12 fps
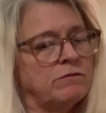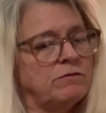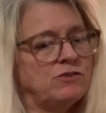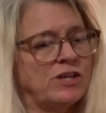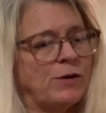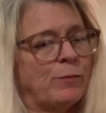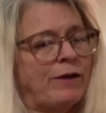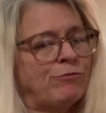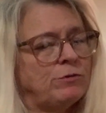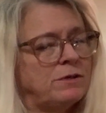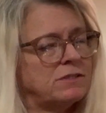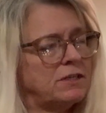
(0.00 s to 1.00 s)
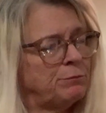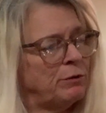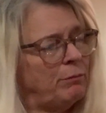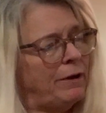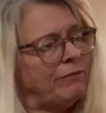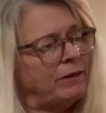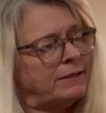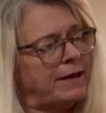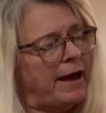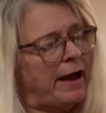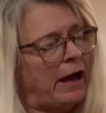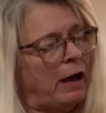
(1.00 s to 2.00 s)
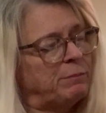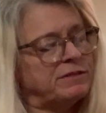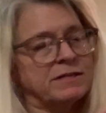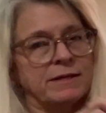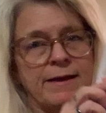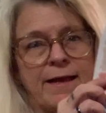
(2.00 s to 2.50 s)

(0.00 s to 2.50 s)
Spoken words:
January through December monthly tabs,